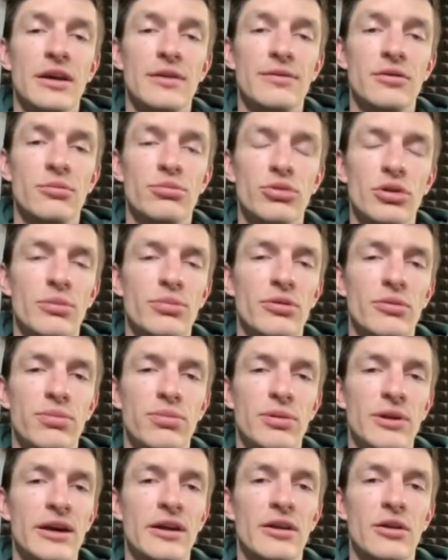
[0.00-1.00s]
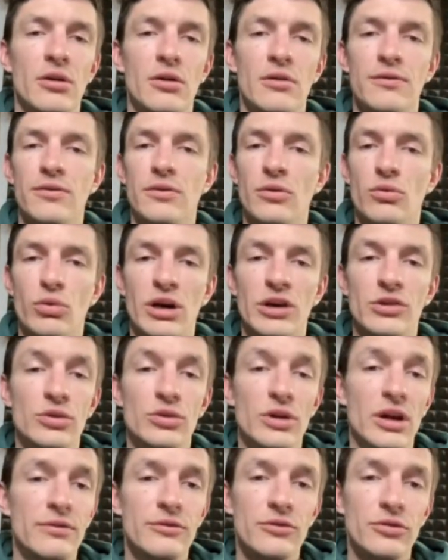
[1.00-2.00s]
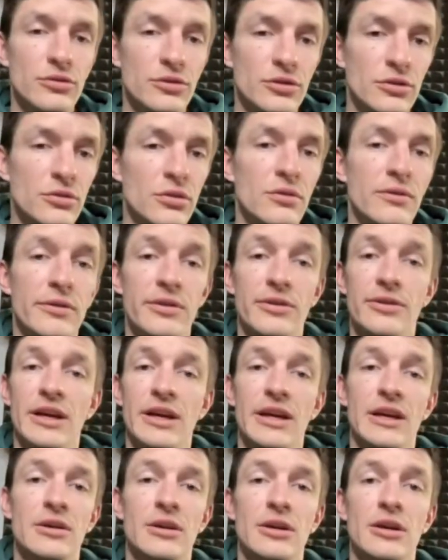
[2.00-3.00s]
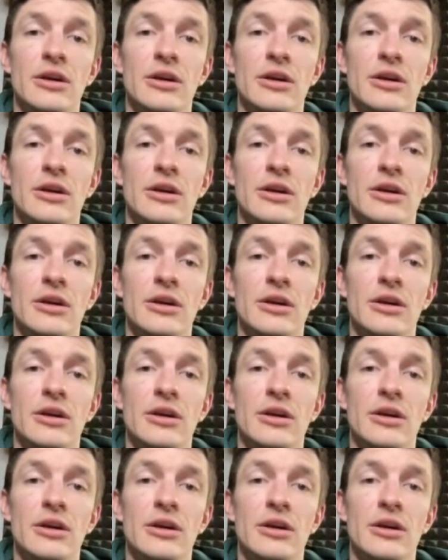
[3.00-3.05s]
have a proper plan of where do you have to go over the day.